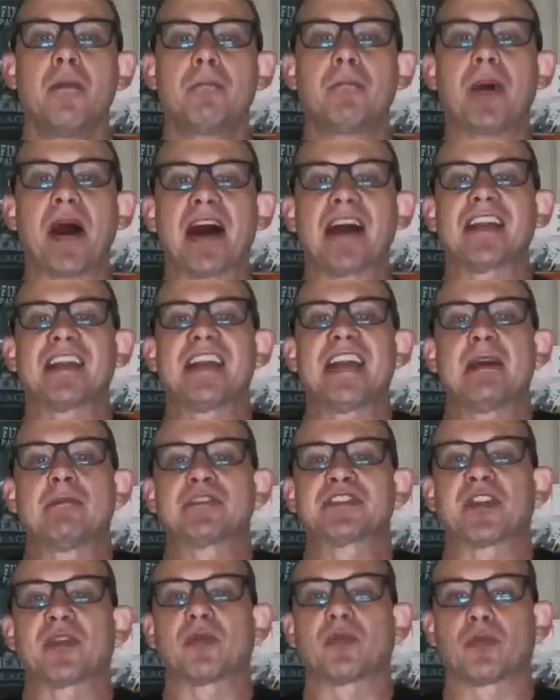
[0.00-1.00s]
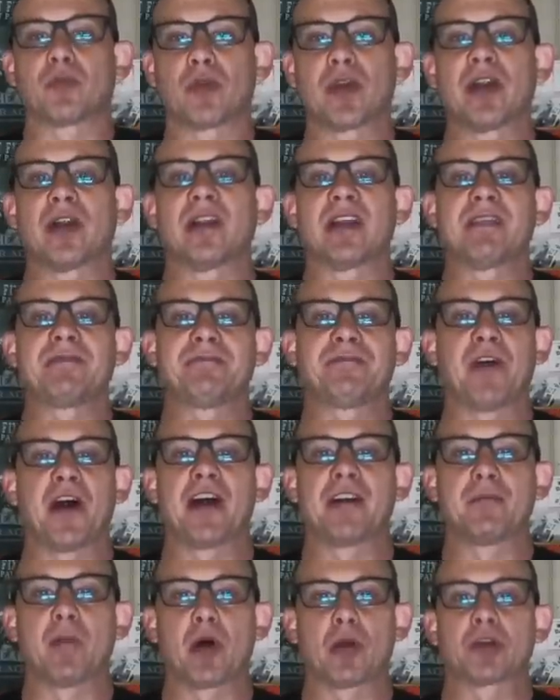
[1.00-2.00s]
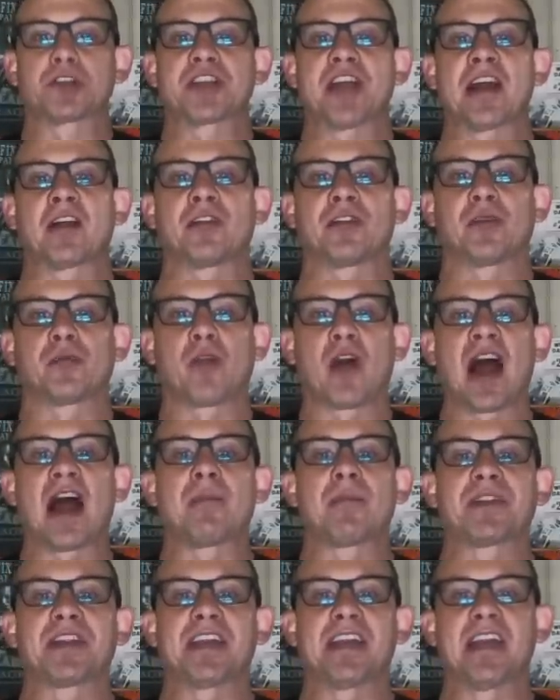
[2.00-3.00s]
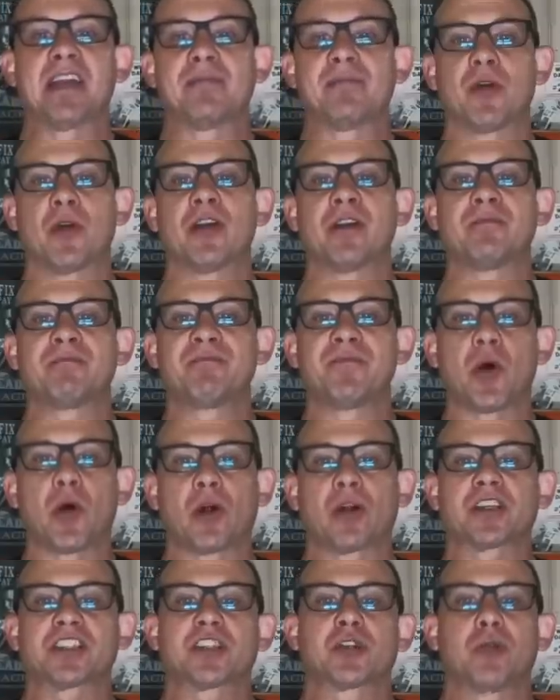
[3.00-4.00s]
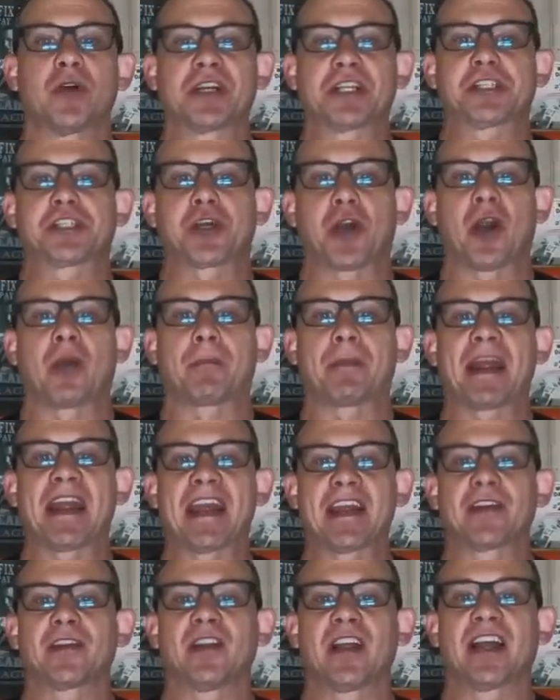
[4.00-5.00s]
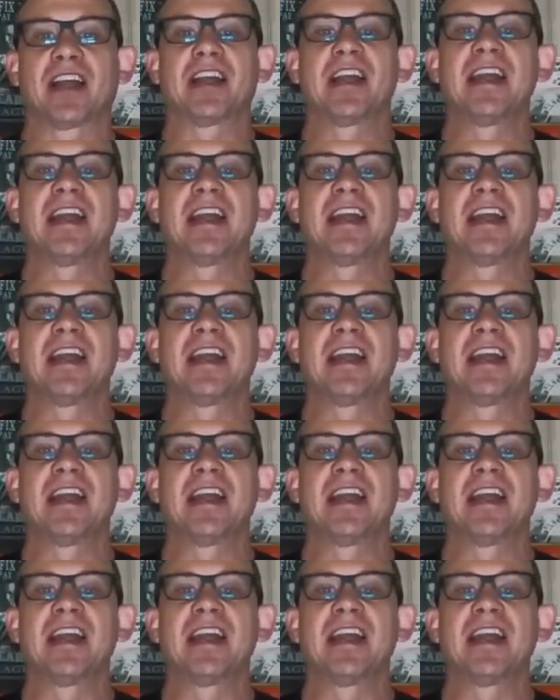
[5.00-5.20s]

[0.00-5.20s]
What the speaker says: but it was a really fun motorcycle to ride with the inverted forks, quick, sharp handling.